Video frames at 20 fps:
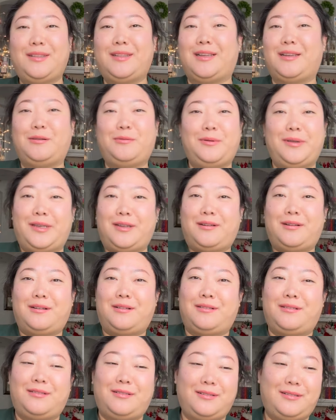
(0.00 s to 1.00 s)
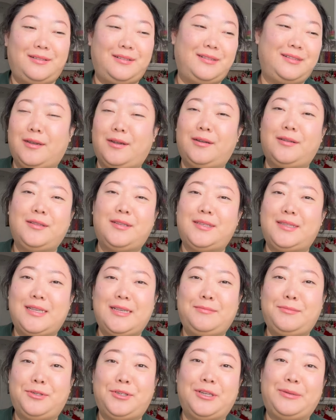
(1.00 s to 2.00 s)
that we are all on the
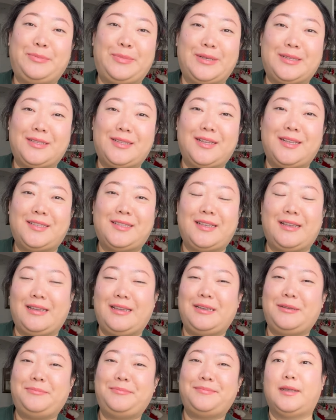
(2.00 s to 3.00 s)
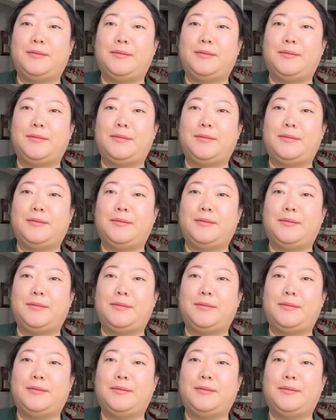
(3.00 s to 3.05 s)
same ship, as they say.